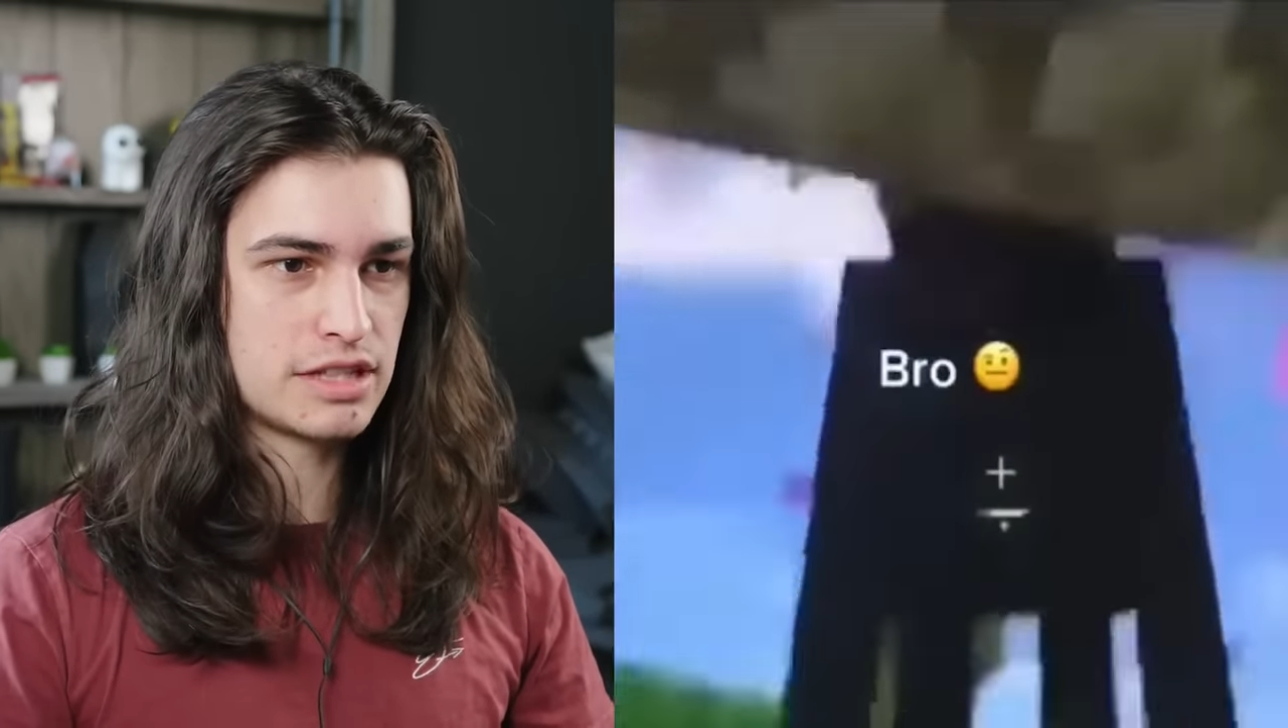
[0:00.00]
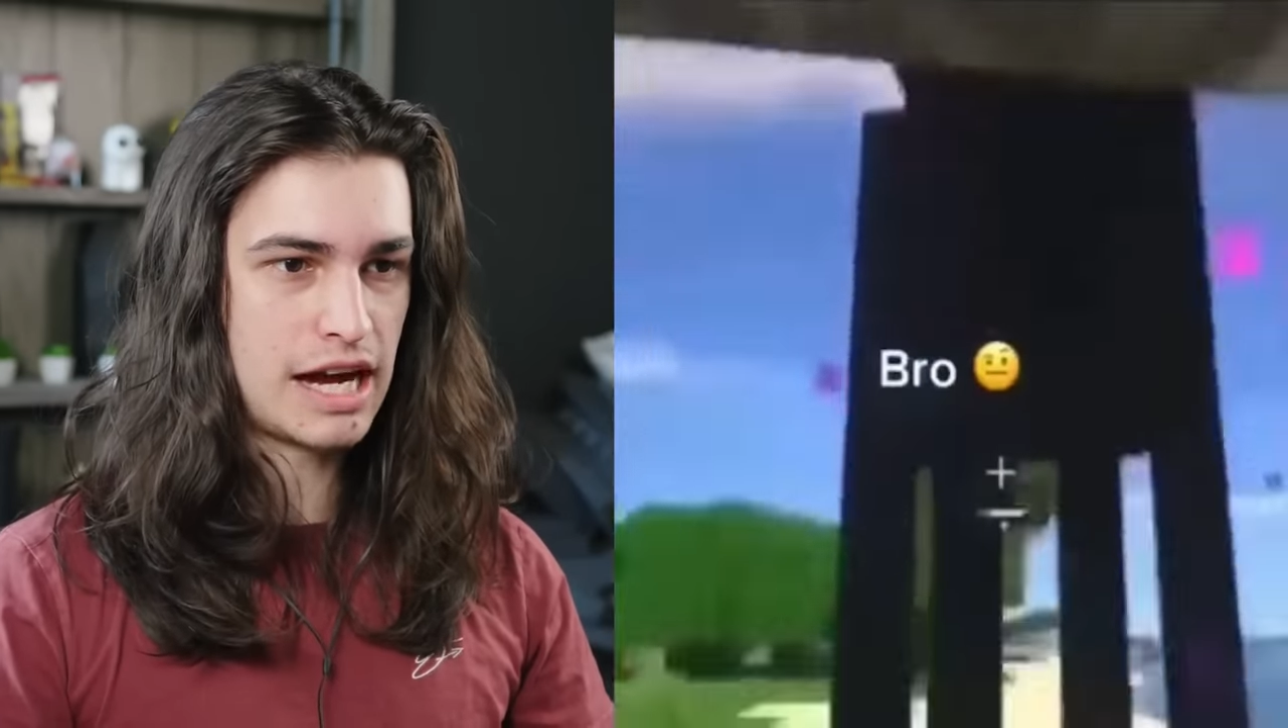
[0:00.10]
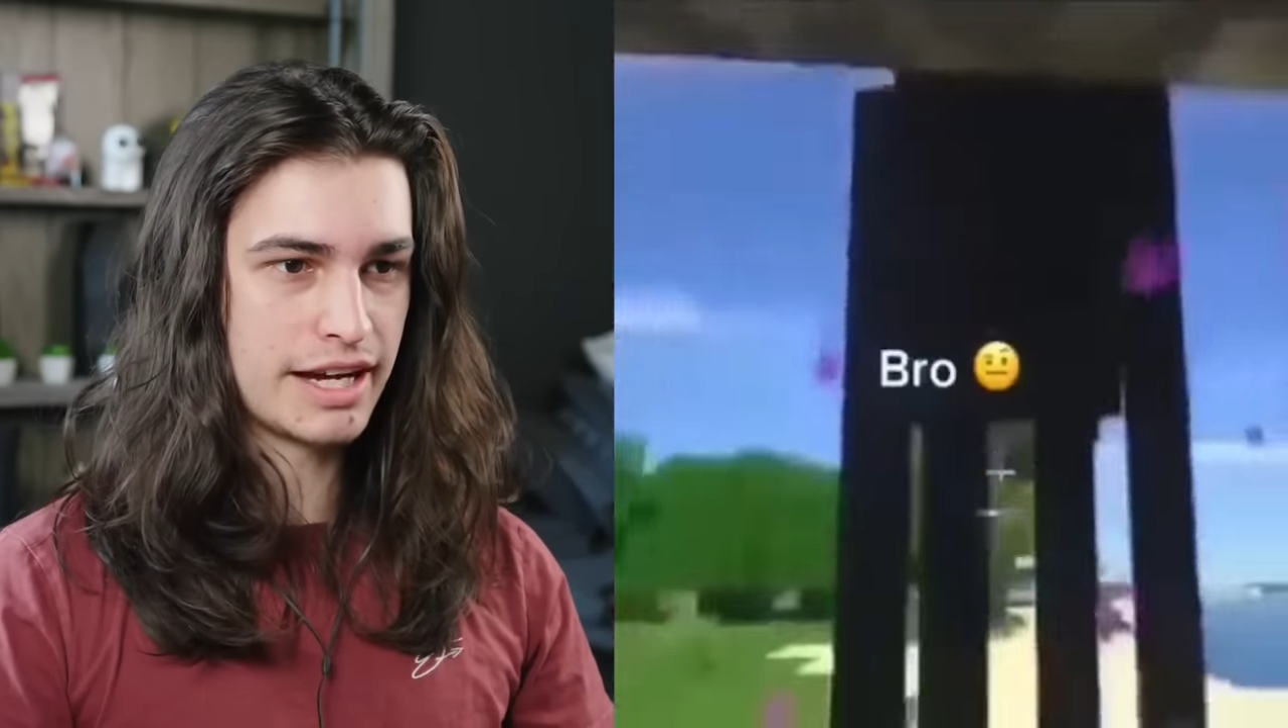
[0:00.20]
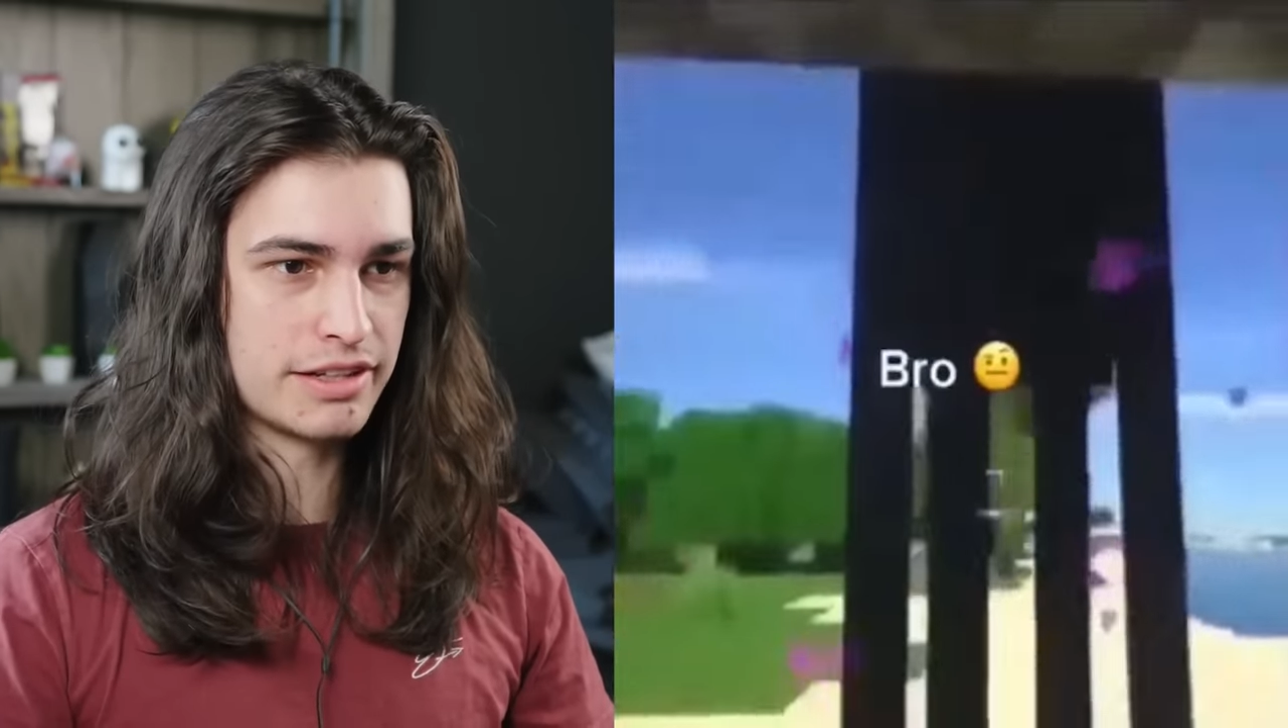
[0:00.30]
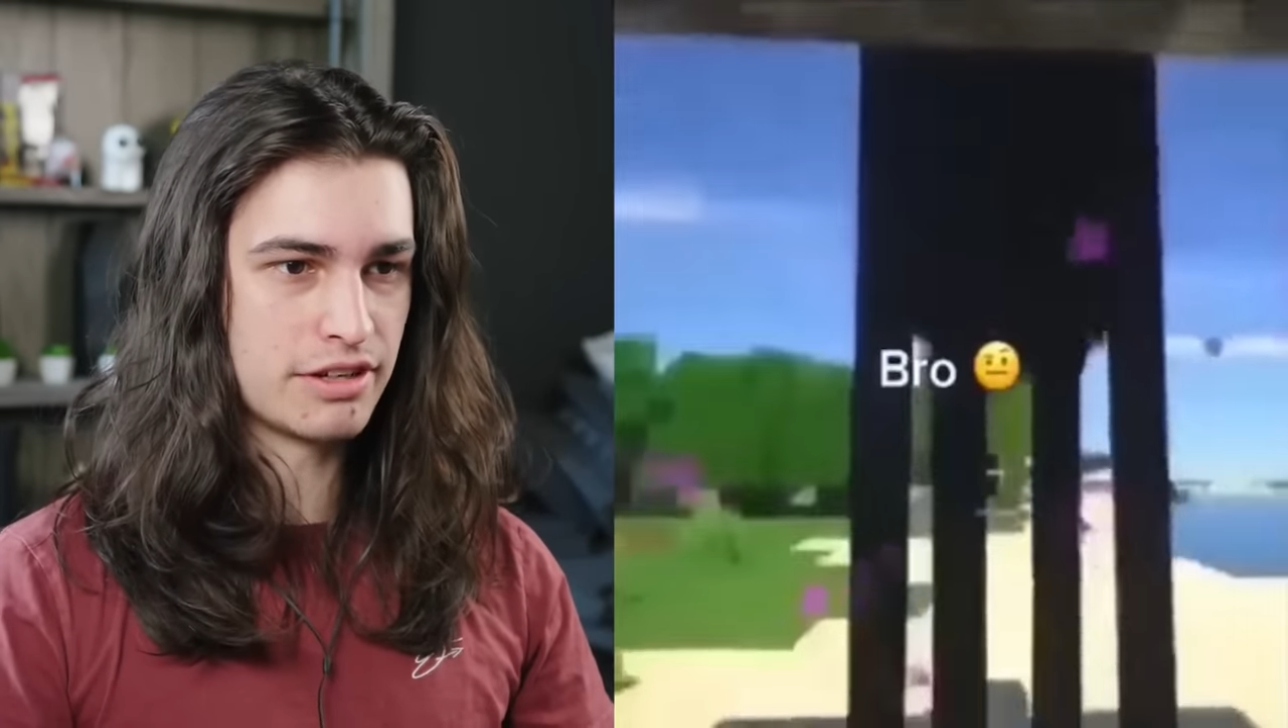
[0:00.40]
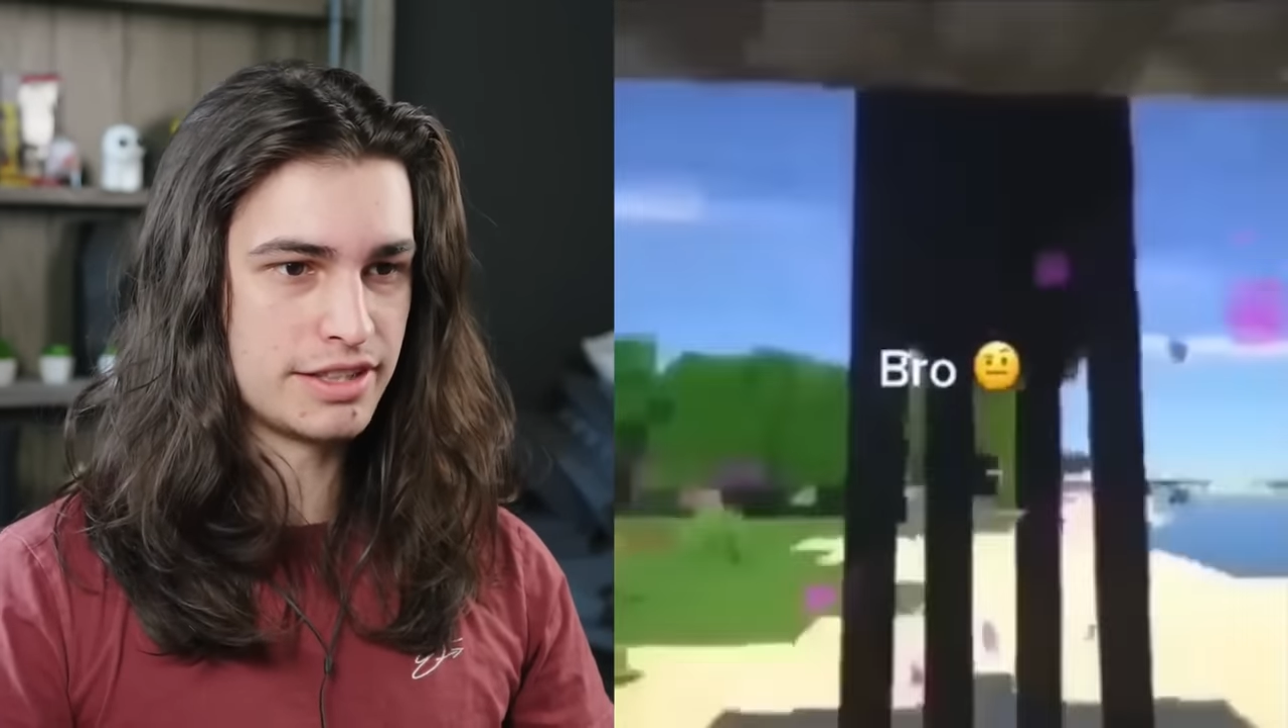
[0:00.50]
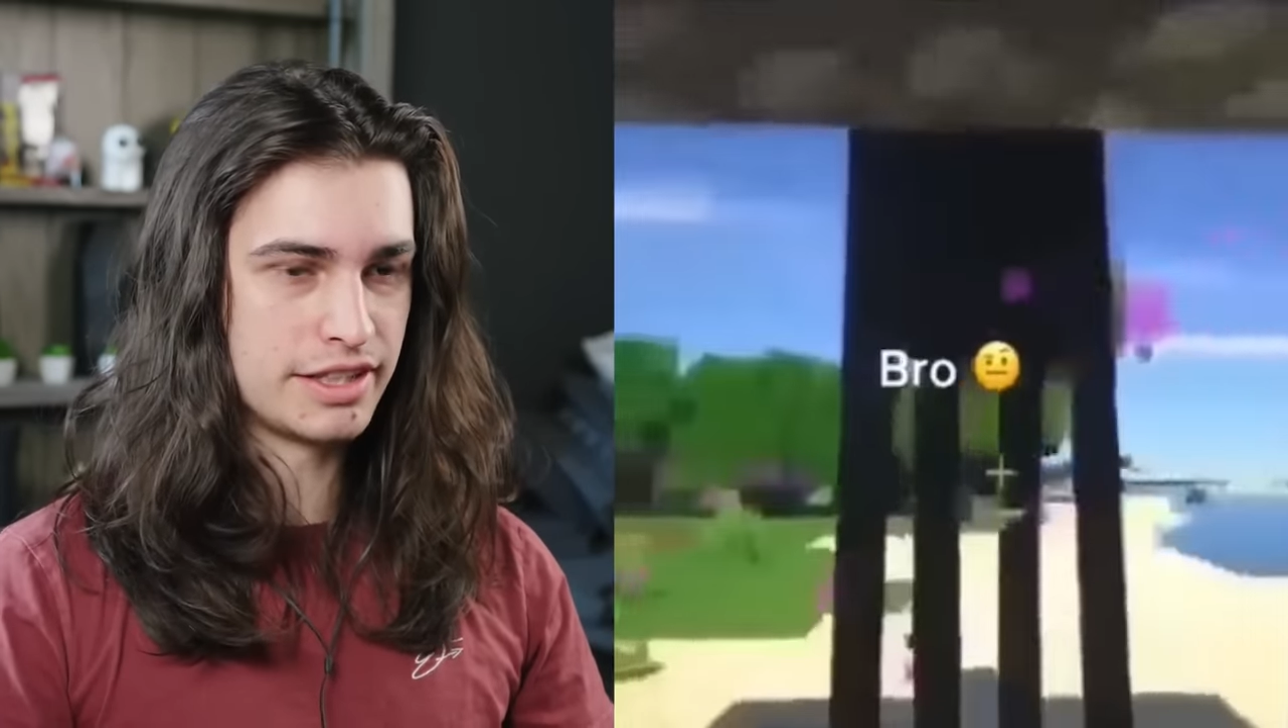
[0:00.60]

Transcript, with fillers: height up, right